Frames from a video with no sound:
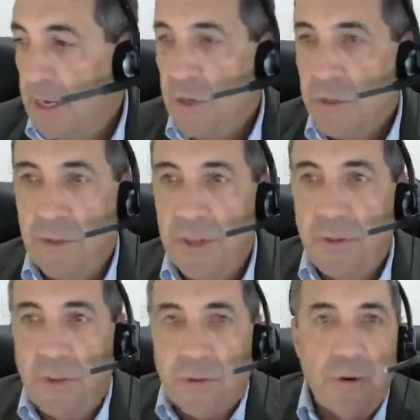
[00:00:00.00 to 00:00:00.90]
So they're
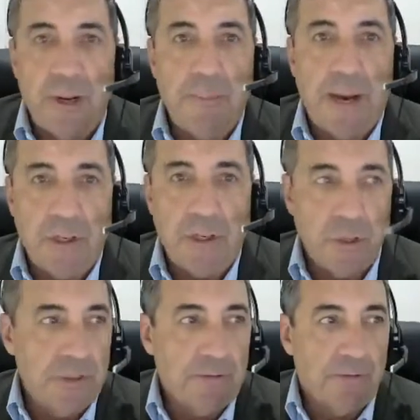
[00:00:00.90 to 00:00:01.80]
the three main
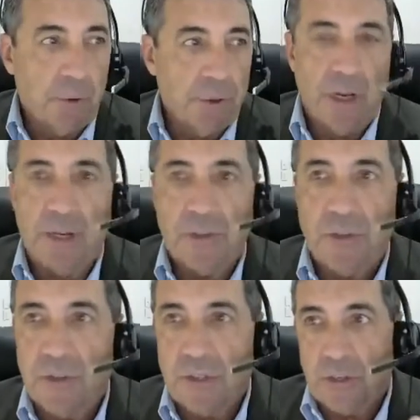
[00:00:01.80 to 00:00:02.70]
issues for tonight's
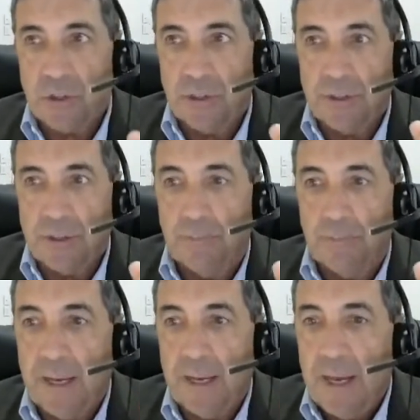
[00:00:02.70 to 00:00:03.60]
discussions.
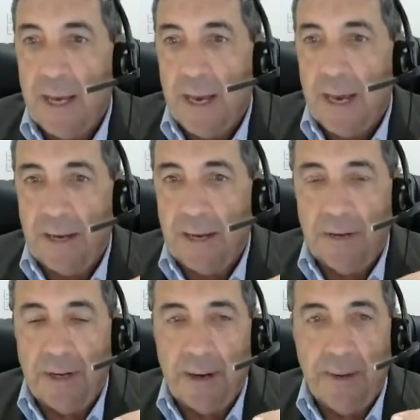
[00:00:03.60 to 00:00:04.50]

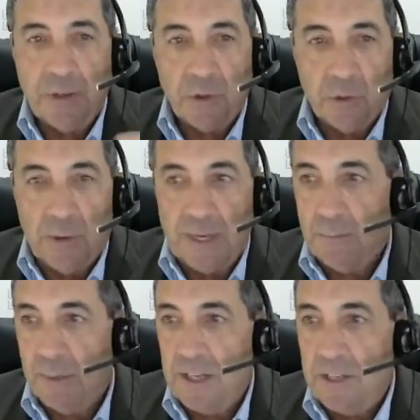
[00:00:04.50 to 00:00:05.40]
And as always,
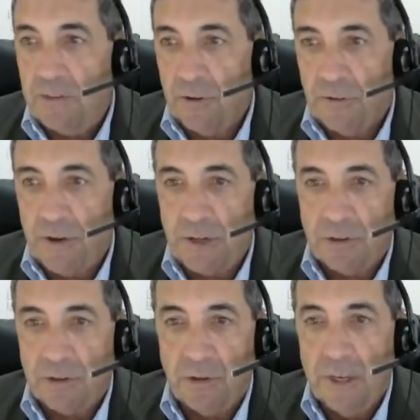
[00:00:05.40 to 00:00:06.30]
please feel free
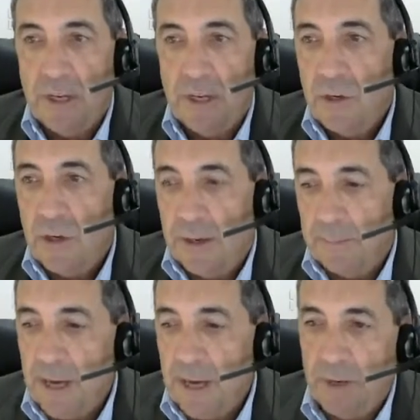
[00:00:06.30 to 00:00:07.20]
to
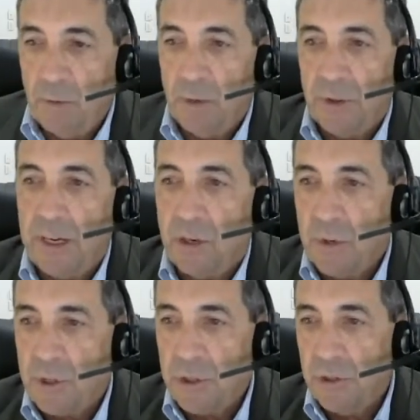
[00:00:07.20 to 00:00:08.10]
come in with a
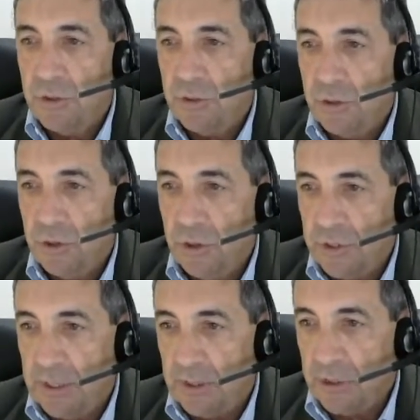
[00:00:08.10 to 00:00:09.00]
question
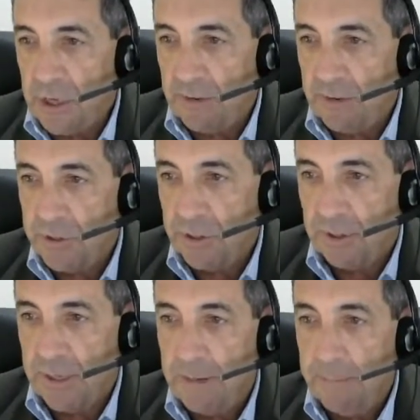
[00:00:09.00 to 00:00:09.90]
using the chat
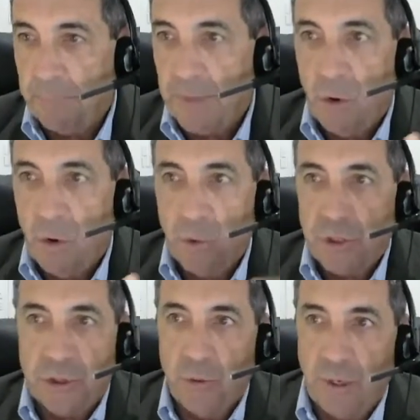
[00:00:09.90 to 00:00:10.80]
facility, or
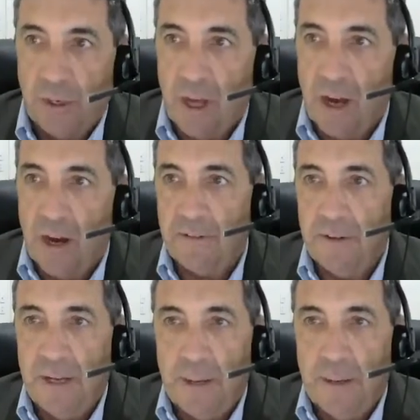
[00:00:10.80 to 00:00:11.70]
just join live
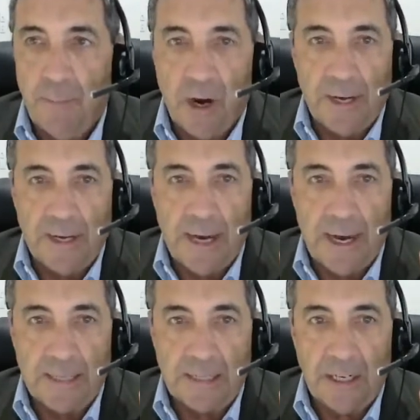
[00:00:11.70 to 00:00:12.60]
by
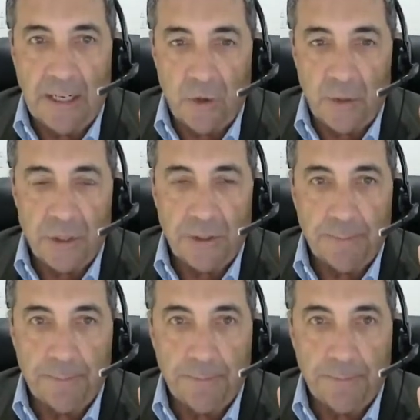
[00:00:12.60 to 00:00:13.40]
asking a question.